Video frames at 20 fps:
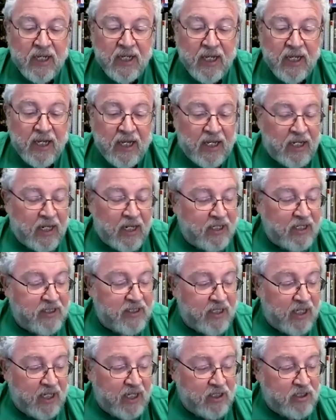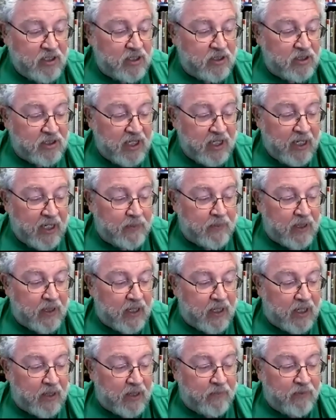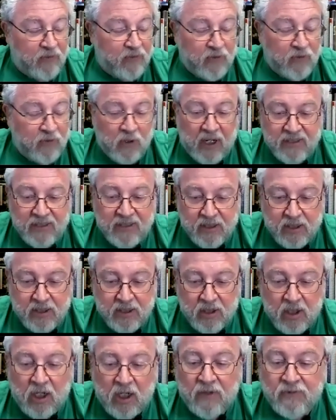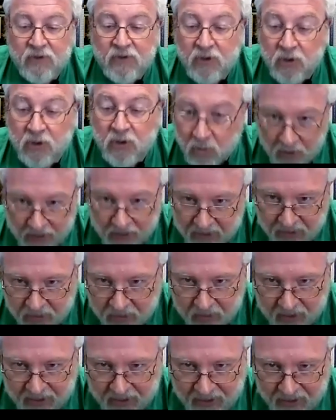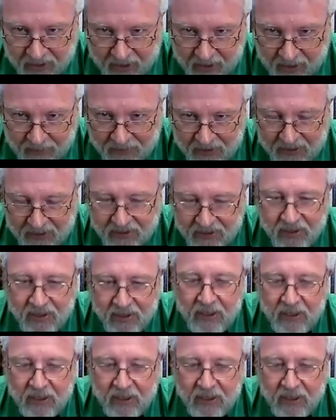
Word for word: And I said to Sam uh, before I sent it off to one of the grading companies,